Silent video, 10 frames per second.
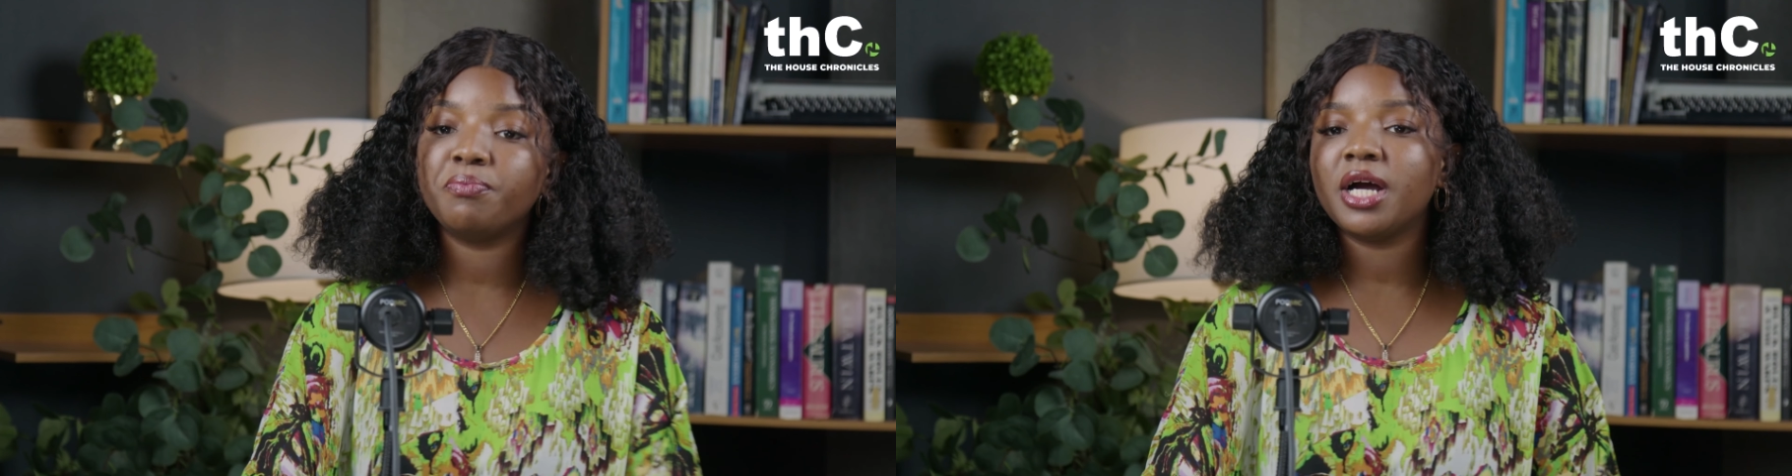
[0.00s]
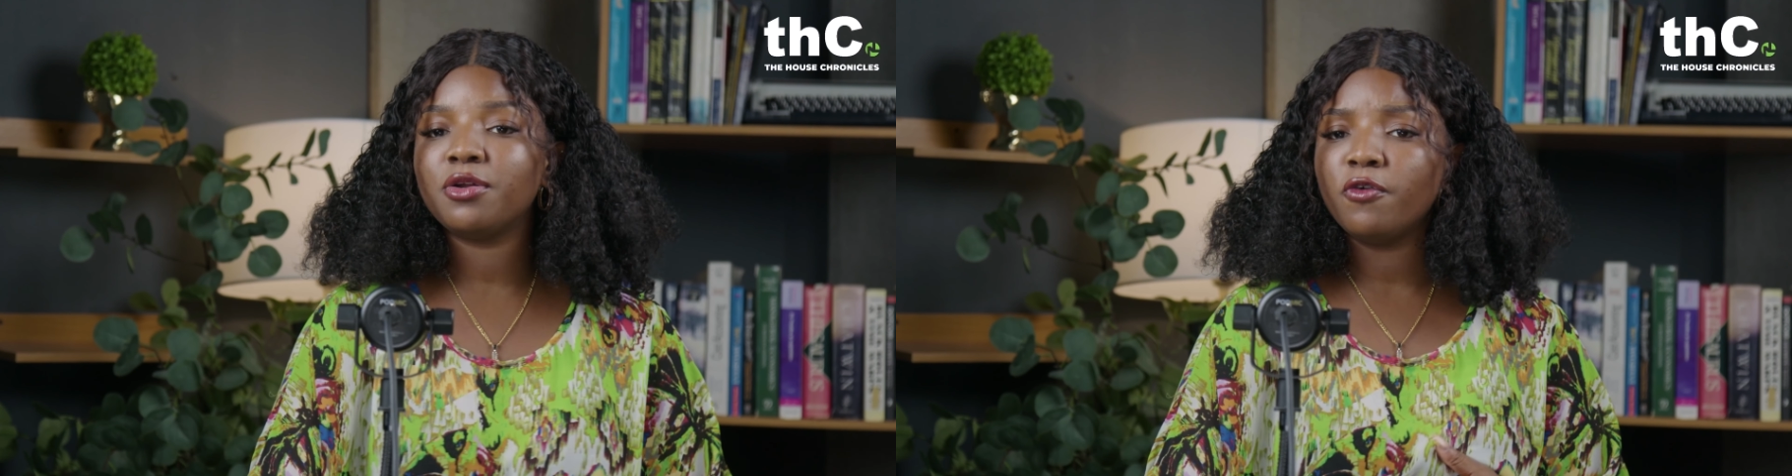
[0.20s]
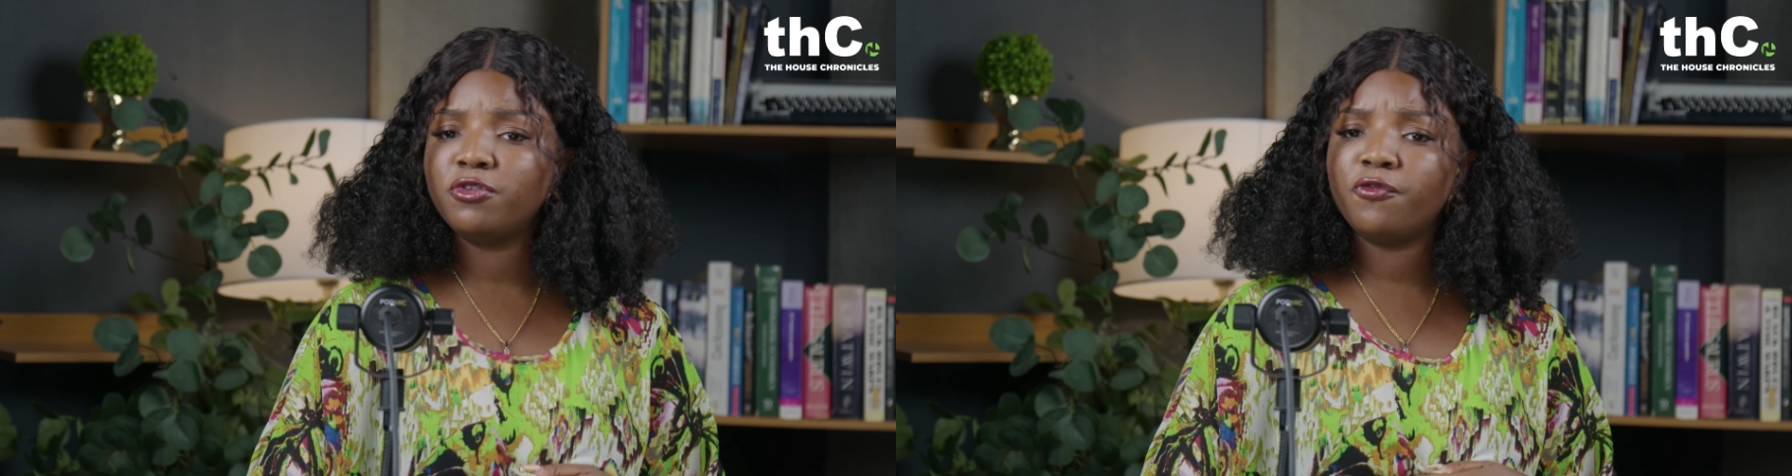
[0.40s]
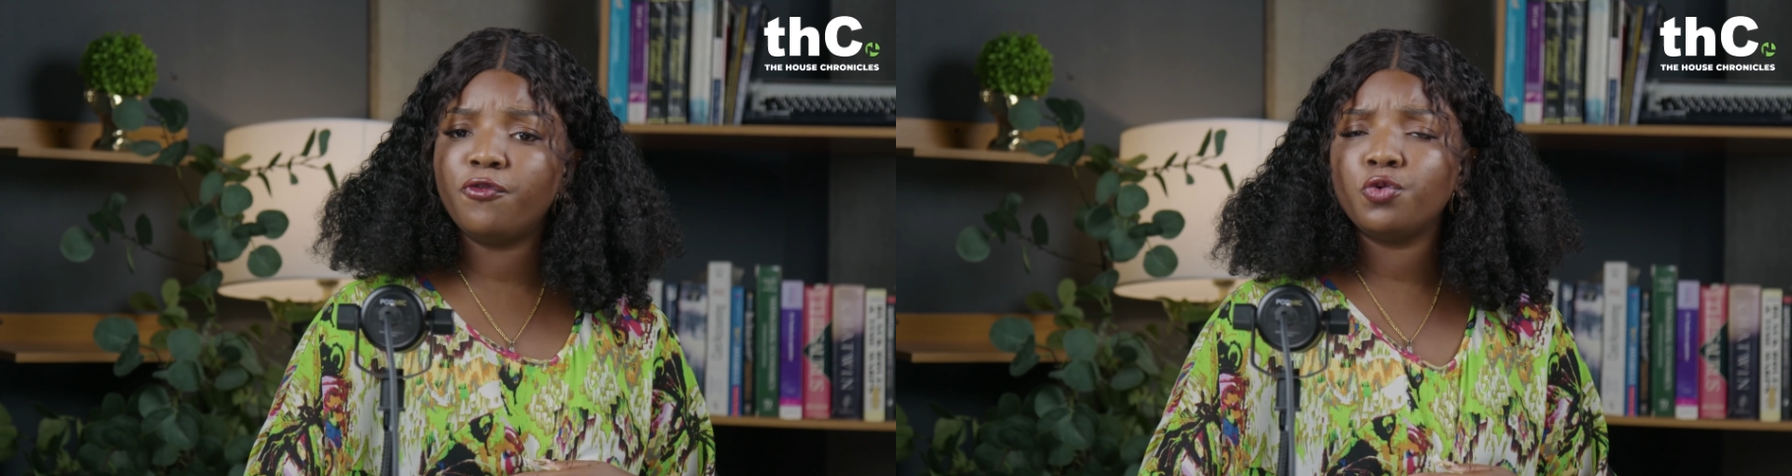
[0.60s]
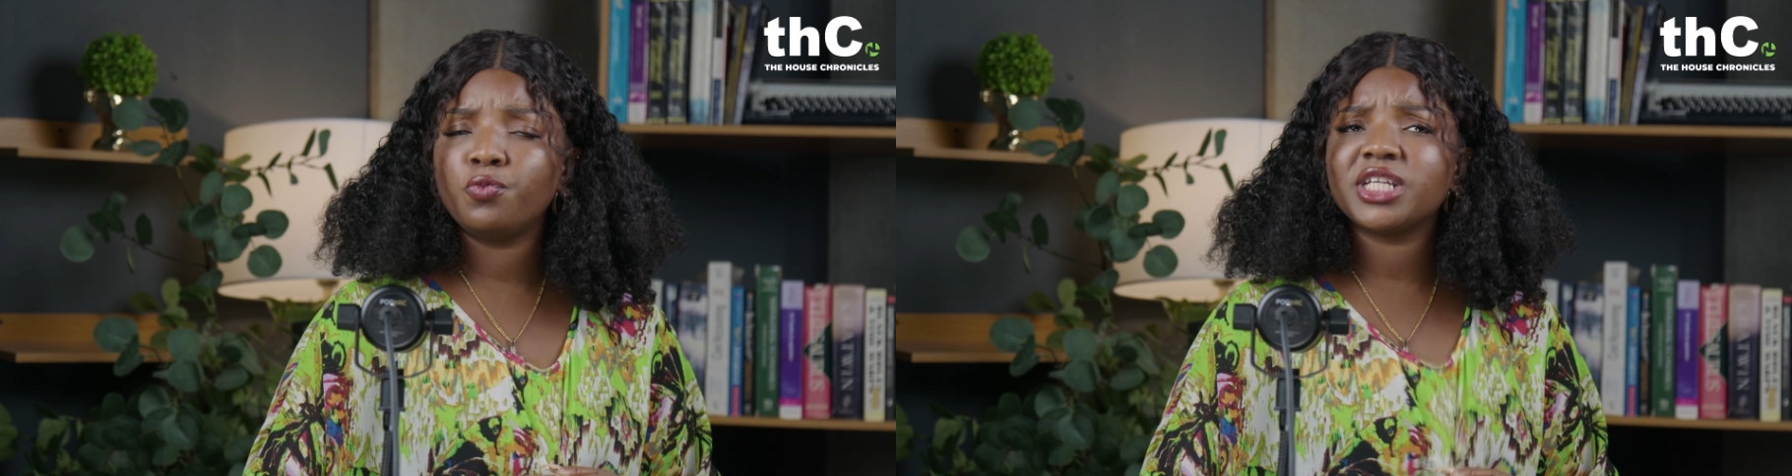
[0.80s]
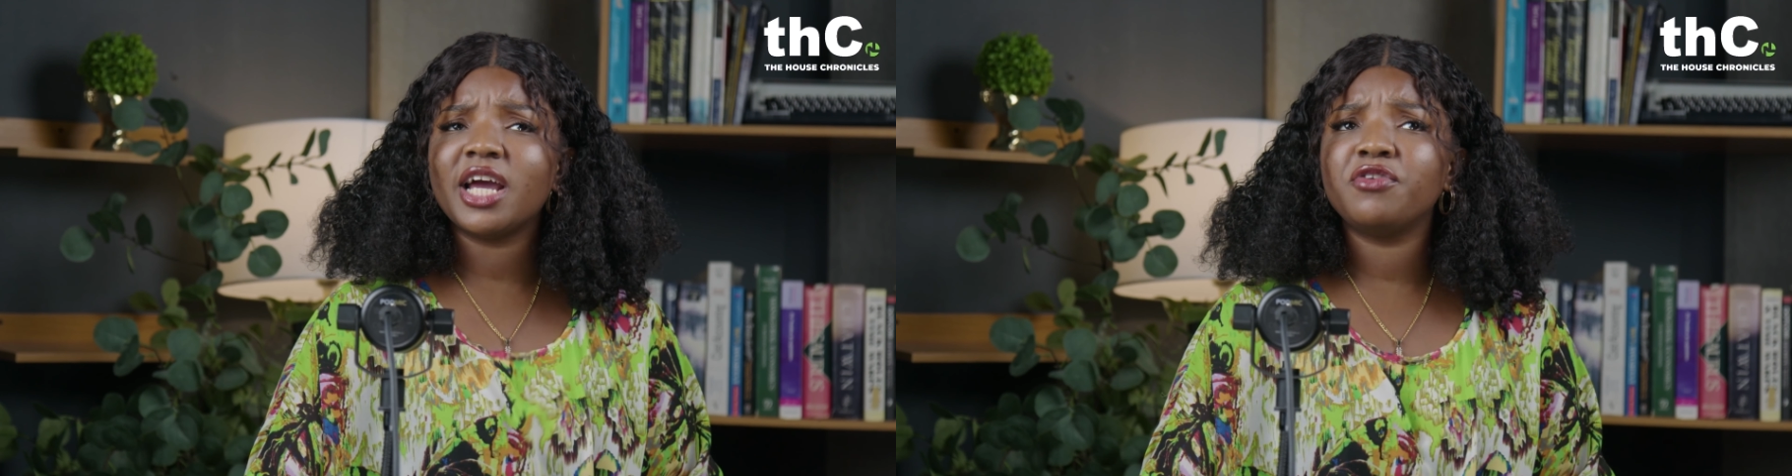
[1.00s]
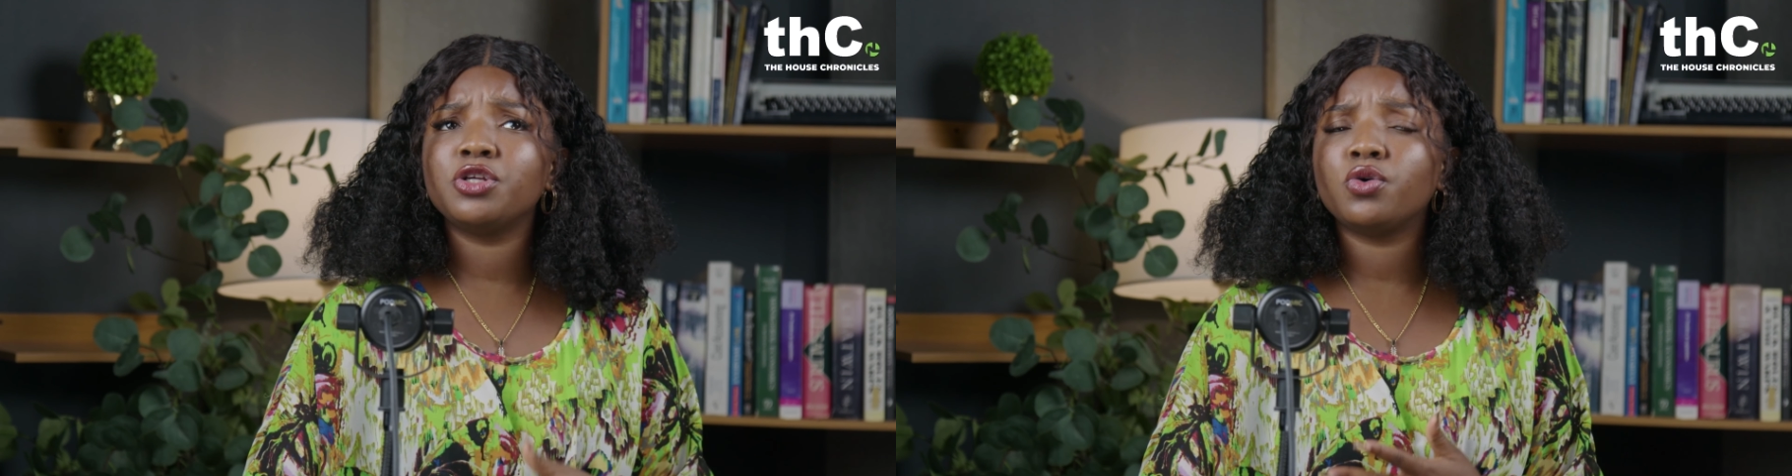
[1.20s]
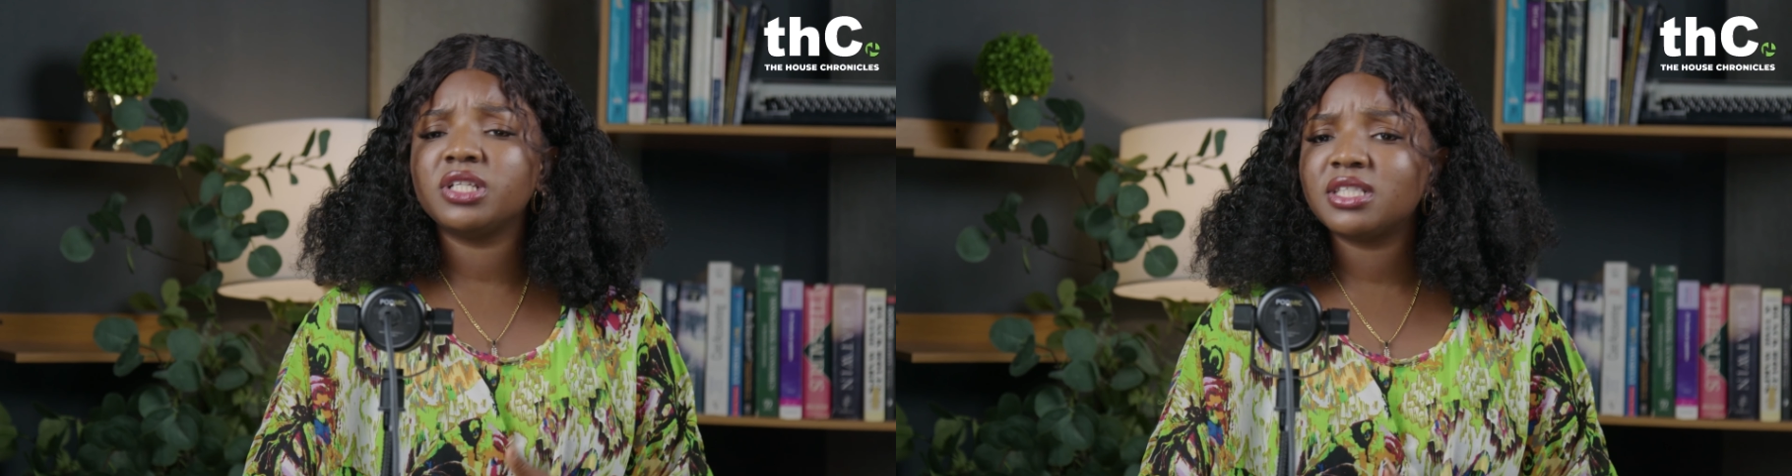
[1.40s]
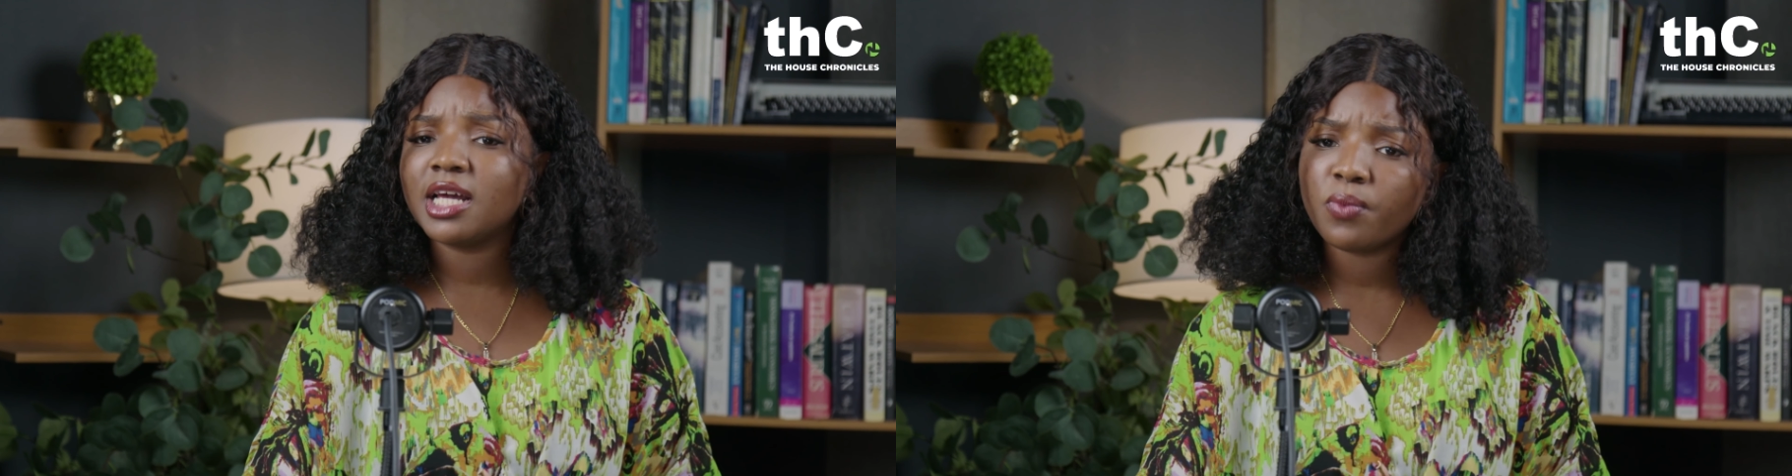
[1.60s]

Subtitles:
of the phone, which I really don't understand